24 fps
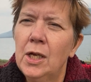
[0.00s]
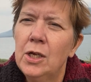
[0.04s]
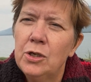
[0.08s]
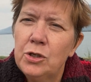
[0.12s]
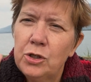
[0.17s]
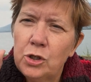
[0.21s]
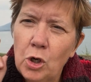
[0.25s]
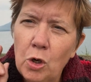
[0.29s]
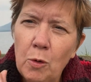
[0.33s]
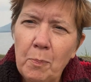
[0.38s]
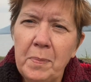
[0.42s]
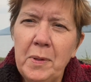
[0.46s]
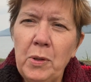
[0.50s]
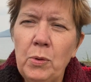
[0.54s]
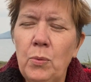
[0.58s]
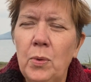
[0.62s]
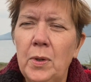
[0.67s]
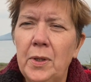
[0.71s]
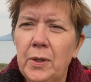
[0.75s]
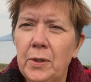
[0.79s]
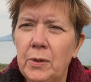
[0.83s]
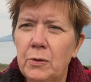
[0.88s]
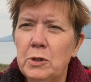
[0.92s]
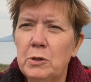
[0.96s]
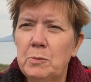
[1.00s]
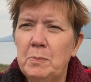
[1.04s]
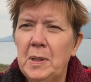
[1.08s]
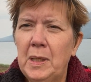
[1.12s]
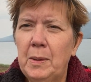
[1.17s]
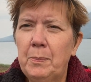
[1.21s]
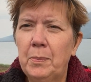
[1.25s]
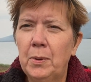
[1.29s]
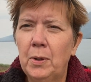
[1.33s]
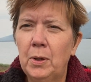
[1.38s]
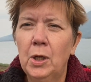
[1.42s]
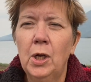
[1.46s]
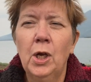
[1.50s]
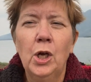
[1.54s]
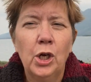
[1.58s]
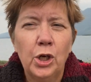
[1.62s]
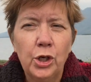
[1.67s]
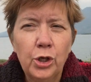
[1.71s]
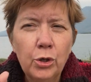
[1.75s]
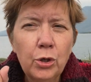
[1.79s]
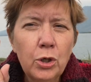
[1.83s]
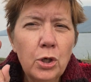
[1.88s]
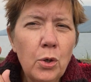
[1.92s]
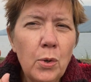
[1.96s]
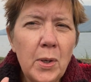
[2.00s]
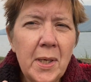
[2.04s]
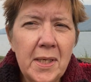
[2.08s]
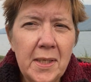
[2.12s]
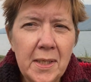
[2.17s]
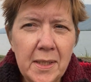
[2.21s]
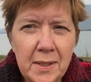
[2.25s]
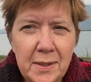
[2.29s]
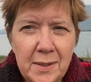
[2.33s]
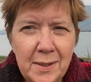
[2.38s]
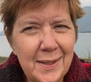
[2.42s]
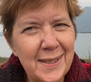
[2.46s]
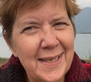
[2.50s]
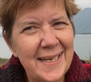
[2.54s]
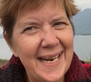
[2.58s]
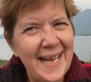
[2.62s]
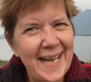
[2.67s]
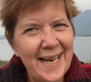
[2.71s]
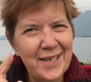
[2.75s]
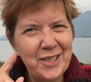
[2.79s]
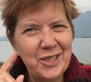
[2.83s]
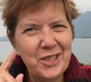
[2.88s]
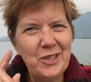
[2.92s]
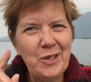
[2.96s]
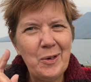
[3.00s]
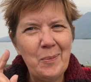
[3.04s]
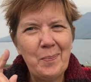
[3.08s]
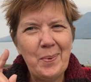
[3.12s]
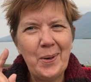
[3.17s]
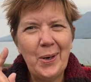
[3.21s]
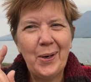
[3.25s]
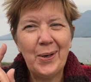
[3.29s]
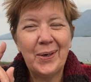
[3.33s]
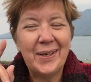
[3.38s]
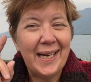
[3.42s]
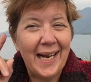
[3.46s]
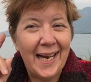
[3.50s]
Don't be one of those people. You're going into the national park.